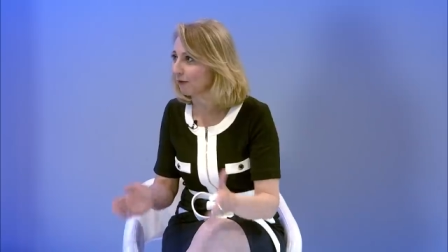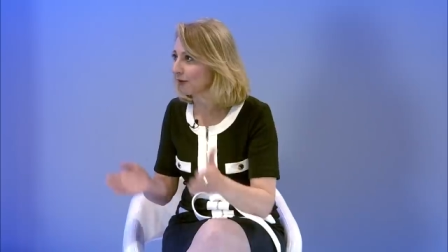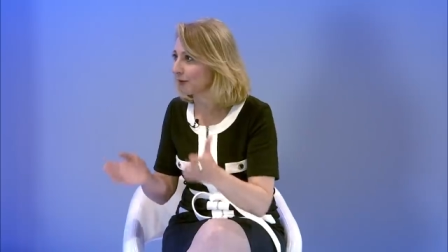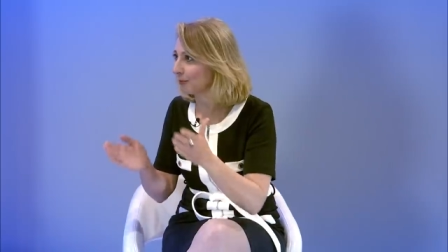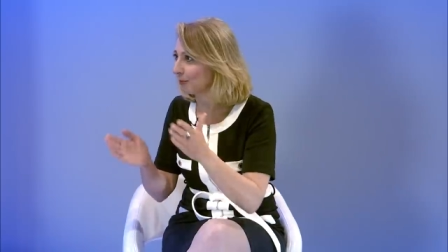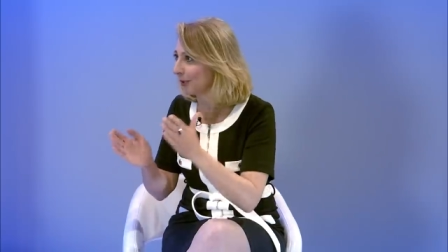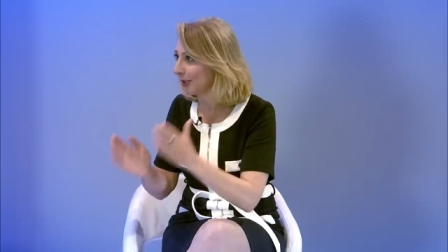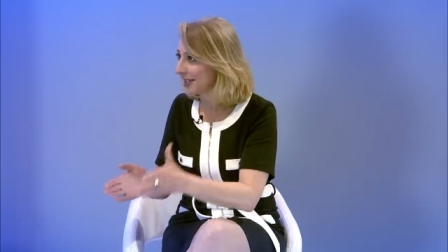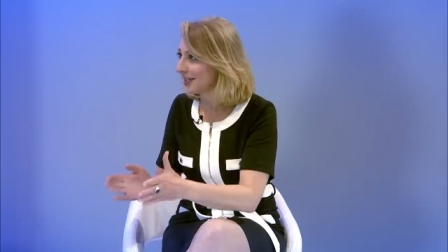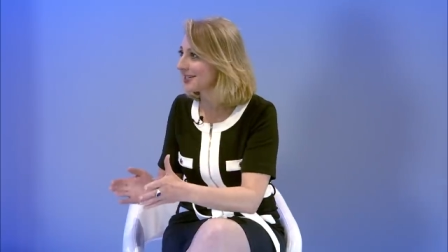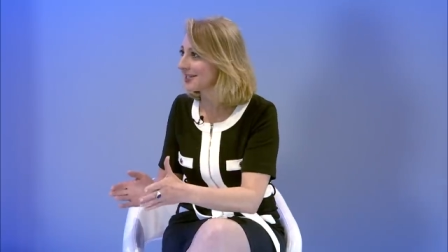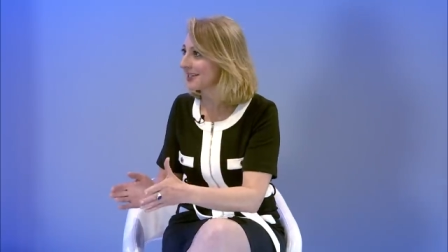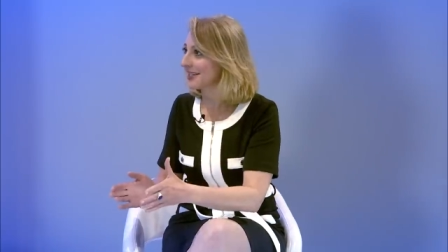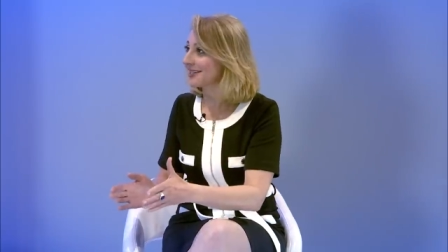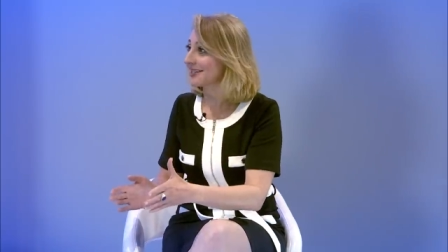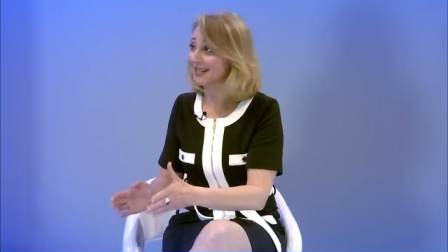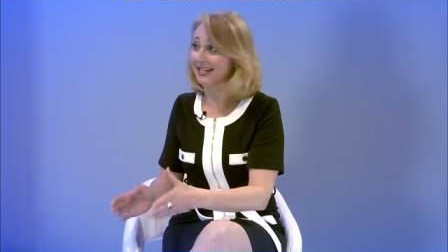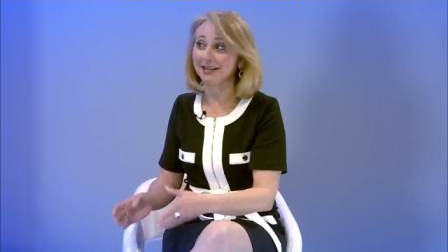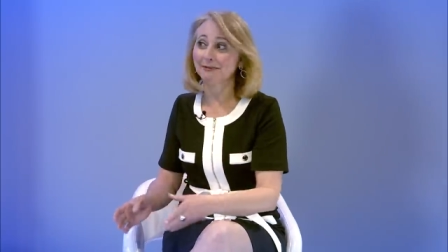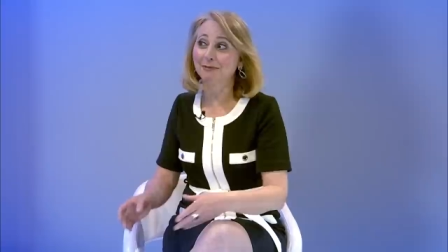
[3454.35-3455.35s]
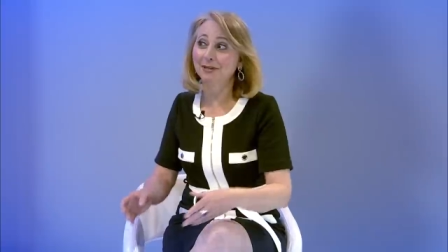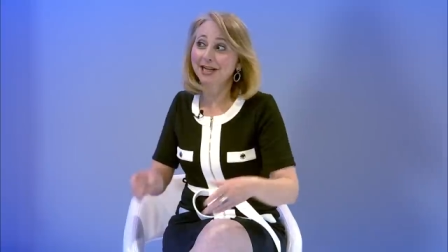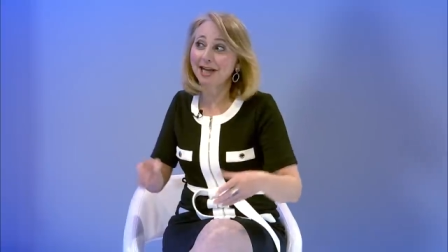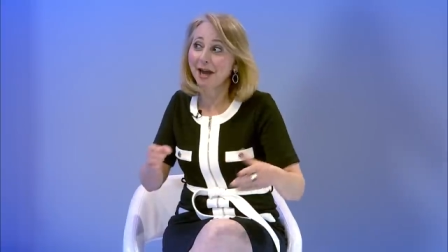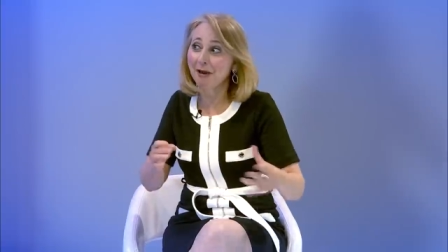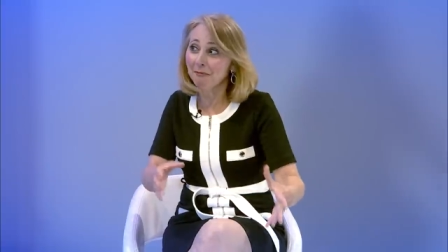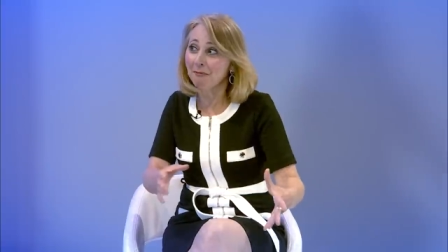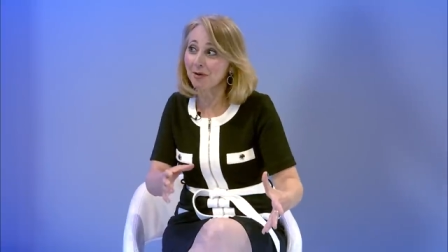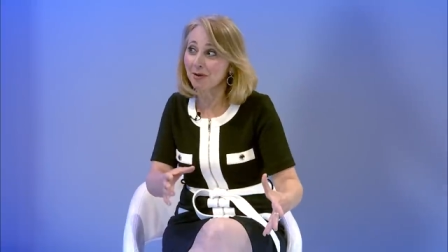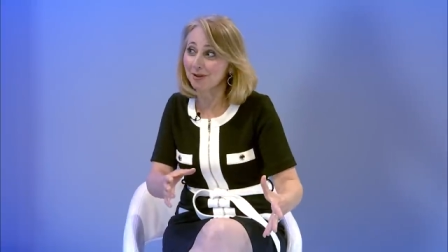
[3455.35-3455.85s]
of complacency and
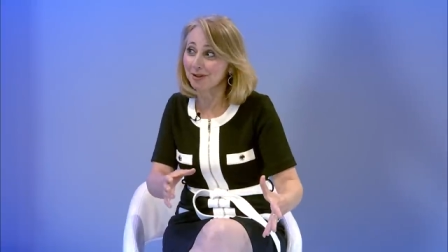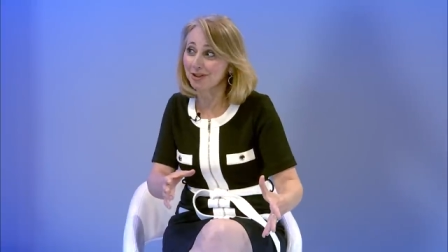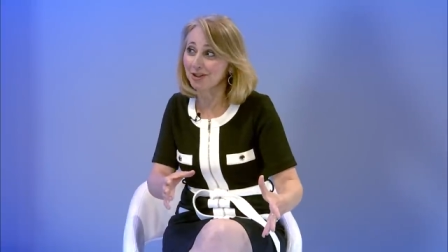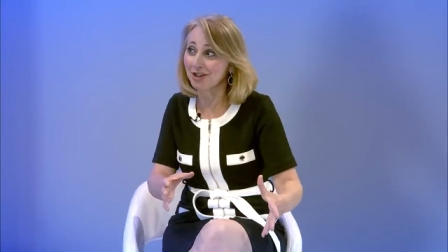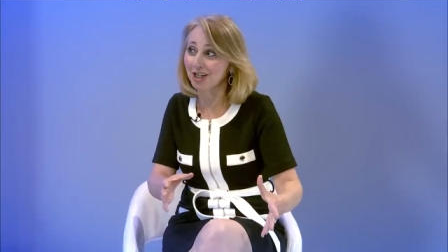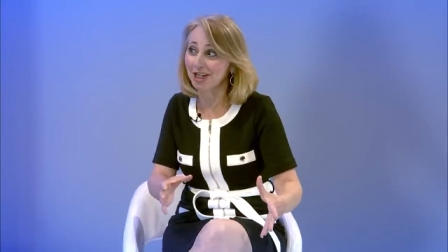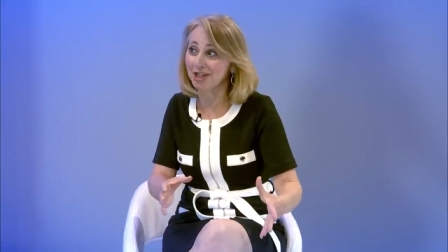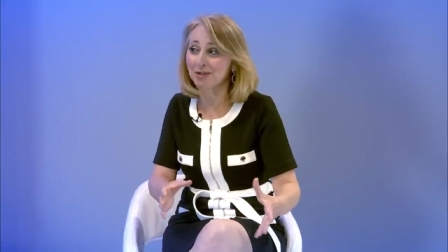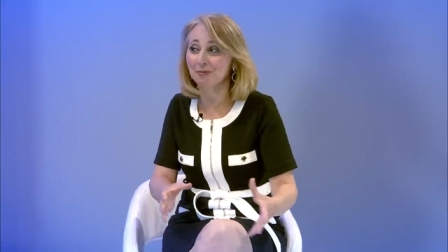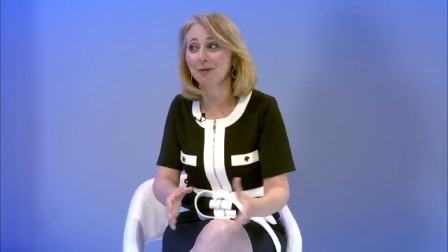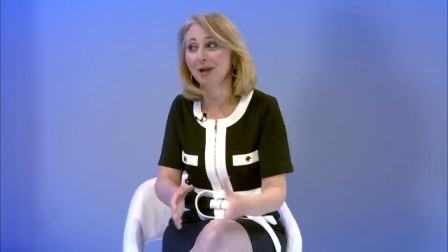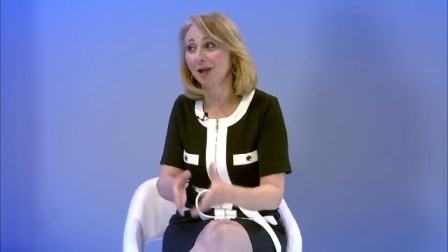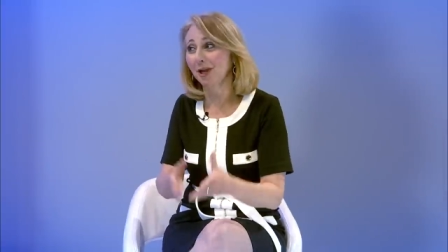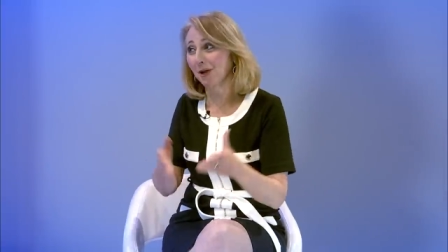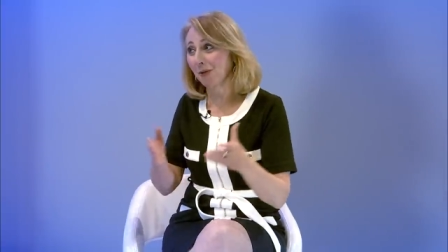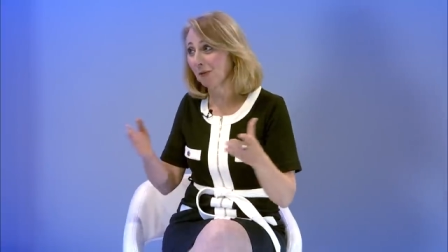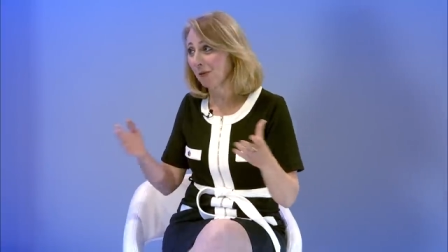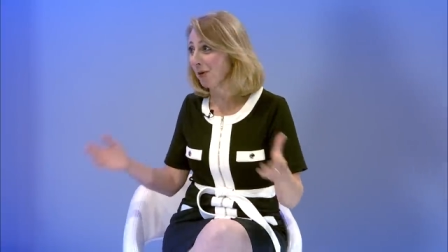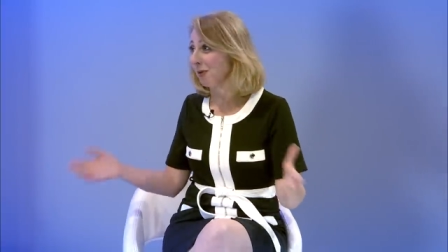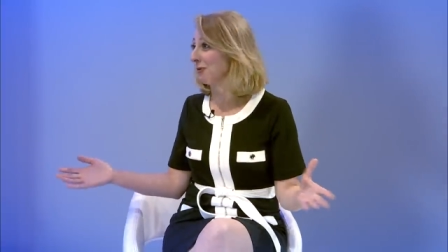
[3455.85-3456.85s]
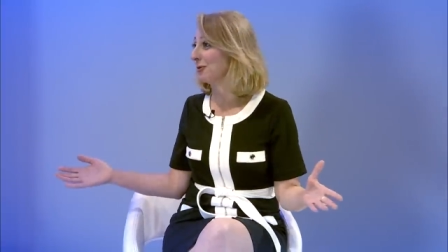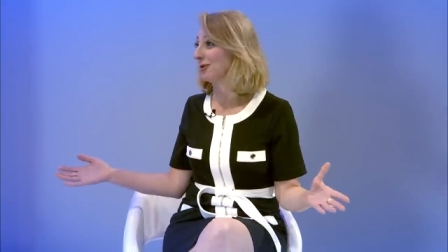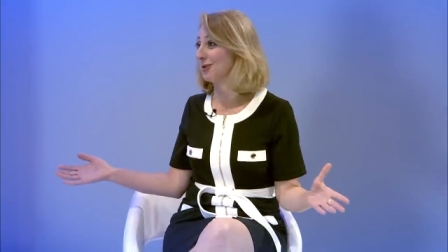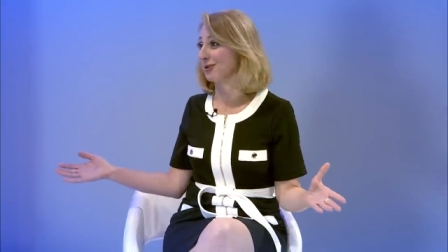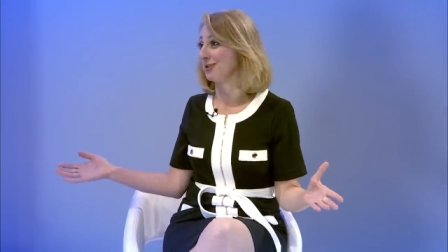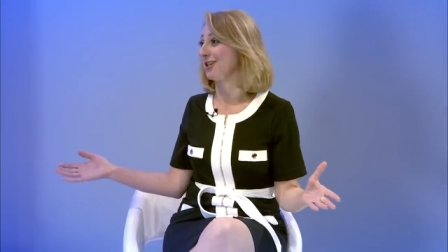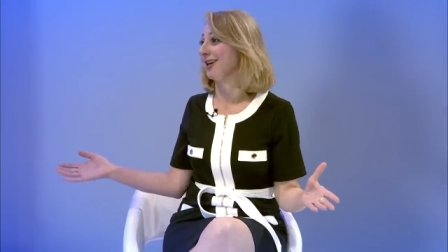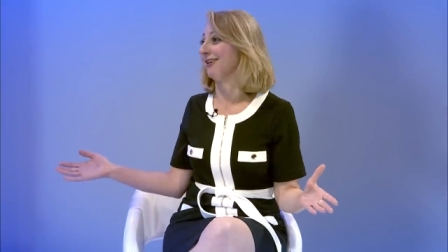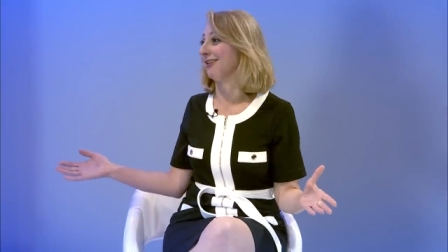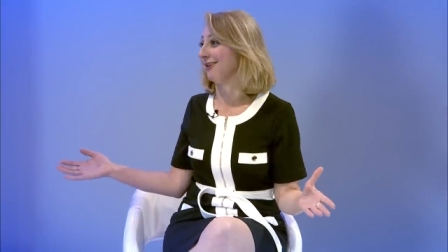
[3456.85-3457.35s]
become more the change maker, what would
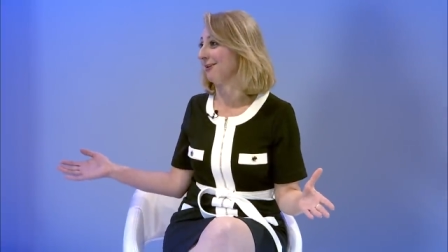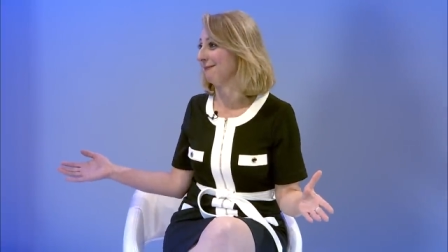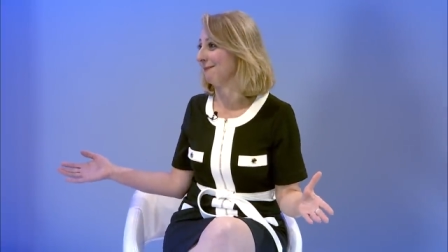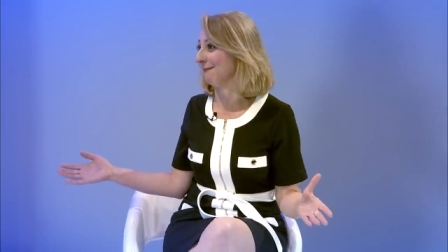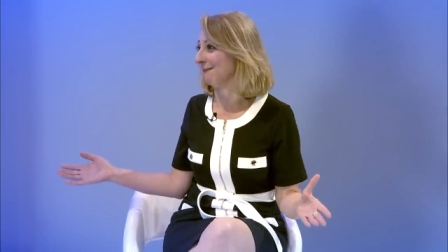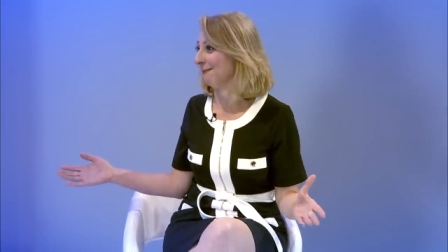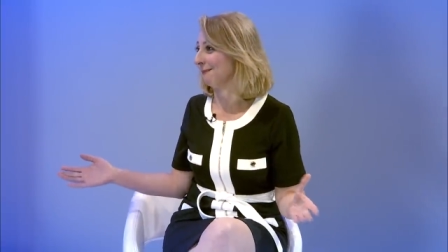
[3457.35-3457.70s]
you tell them?